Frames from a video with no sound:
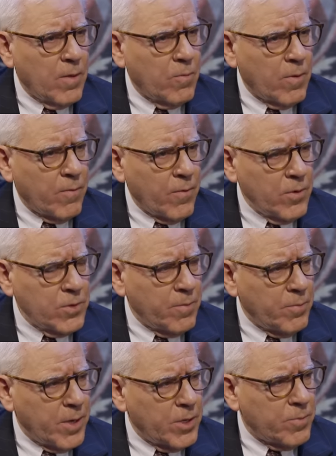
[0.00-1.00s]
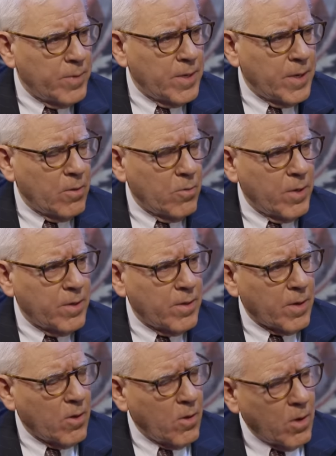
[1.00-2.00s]
The first impeachment dealt with
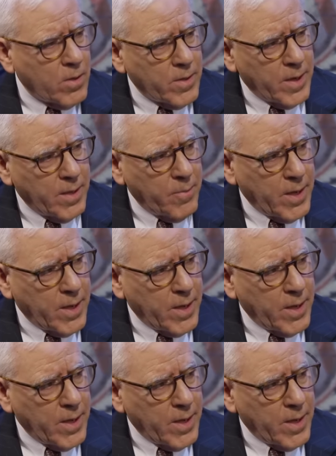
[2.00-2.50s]
a call that he